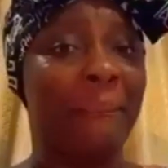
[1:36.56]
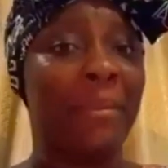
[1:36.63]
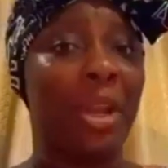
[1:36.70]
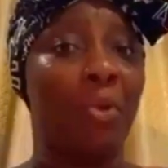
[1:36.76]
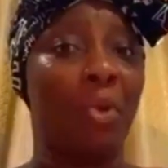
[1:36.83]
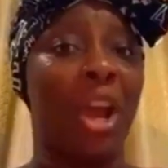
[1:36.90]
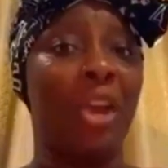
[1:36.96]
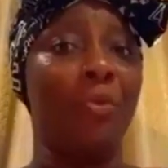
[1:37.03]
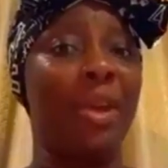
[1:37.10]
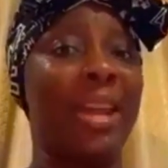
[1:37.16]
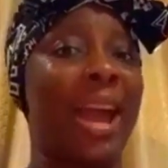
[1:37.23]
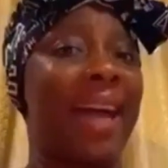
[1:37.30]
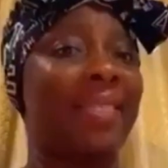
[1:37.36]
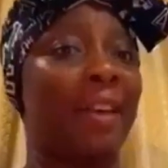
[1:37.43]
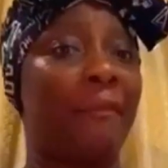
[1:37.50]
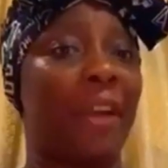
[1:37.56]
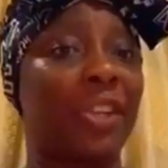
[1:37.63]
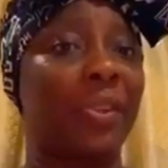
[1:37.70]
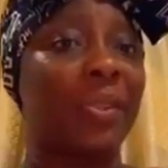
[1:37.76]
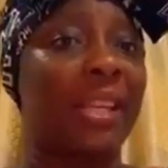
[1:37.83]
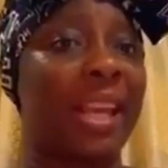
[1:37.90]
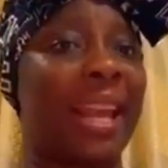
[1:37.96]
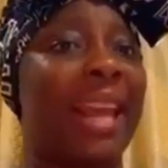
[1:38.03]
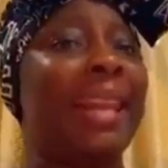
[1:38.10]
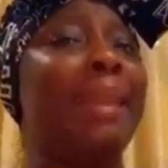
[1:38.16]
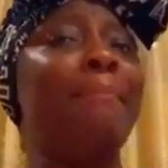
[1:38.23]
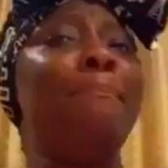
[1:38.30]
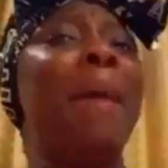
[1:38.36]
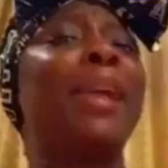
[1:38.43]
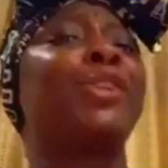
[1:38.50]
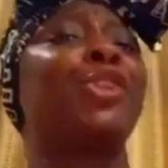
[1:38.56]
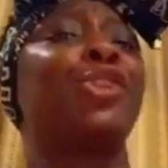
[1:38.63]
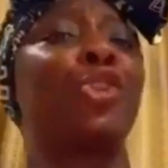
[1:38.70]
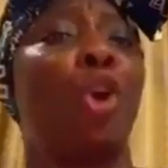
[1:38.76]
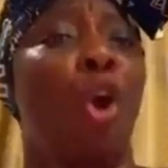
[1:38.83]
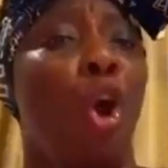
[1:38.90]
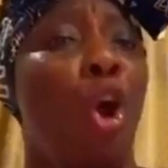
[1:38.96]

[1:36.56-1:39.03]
When you read other verses, you said that make sure